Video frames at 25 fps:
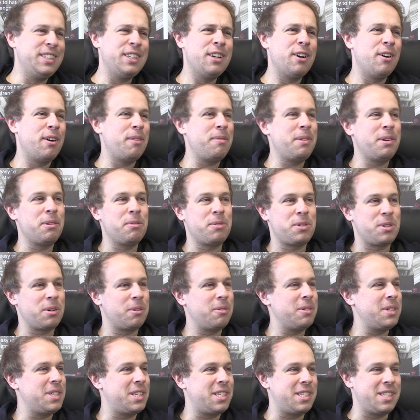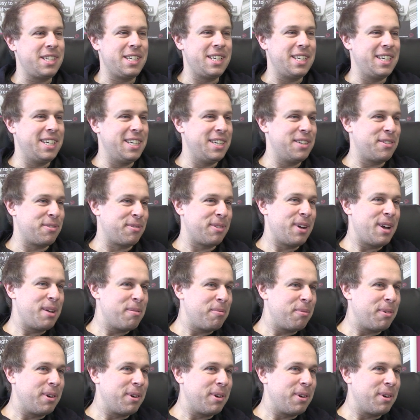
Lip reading: No, I mean, it was always CDs, right?